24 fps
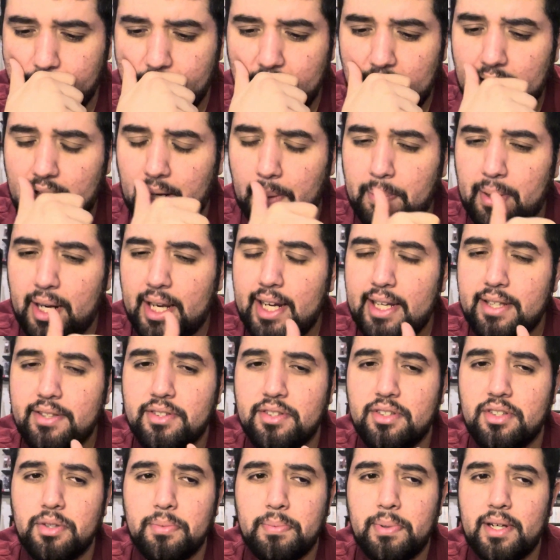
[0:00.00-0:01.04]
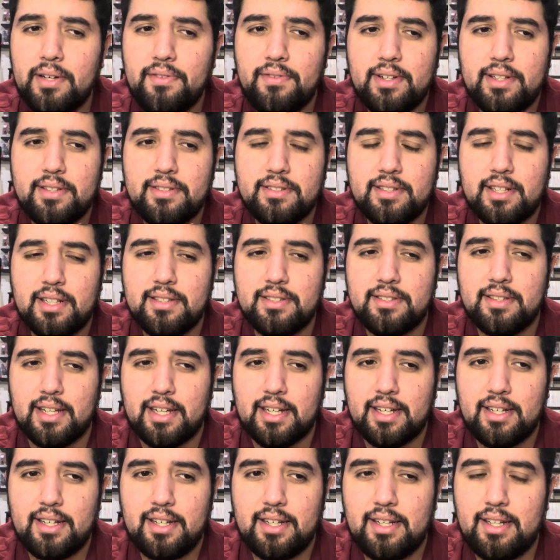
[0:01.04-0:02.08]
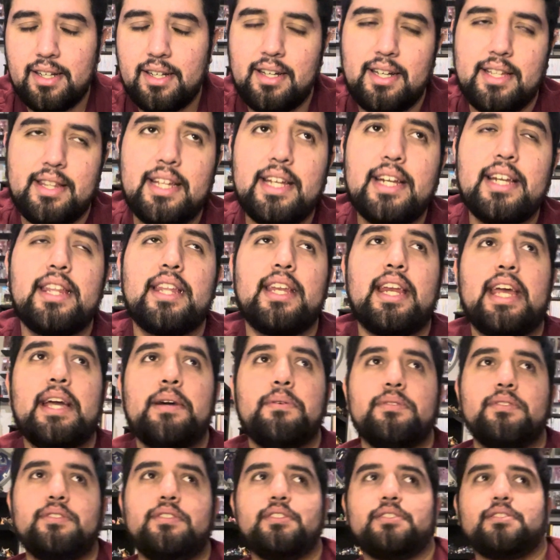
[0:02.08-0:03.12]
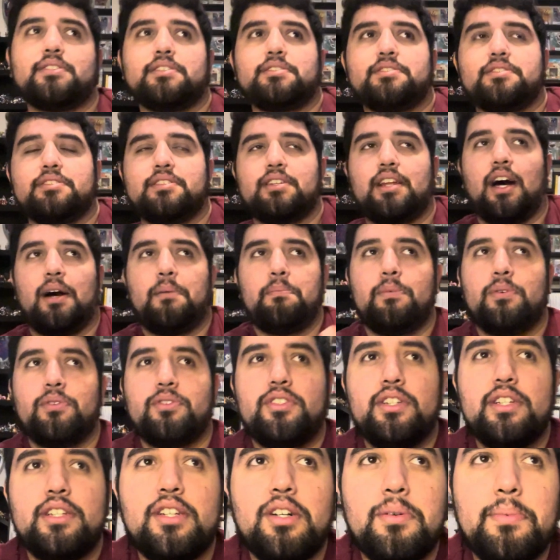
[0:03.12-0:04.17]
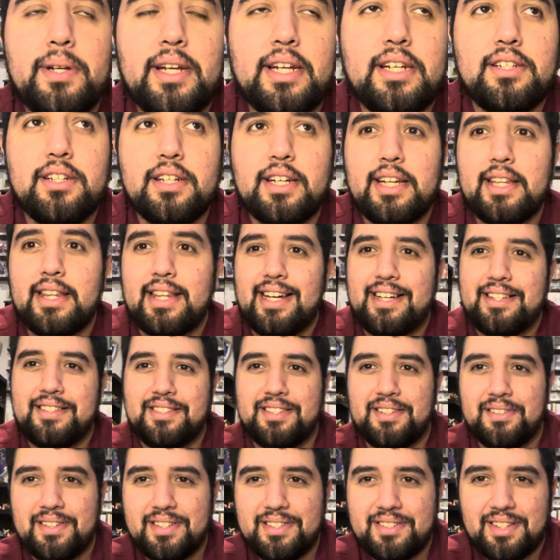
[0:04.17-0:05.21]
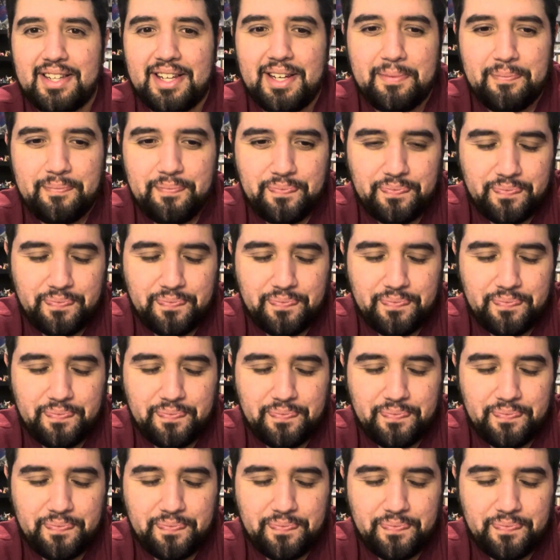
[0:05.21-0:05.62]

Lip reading: Completely stupid of us because, like, at the end of the day, it was just a stop motion. Nobody took it that seriously.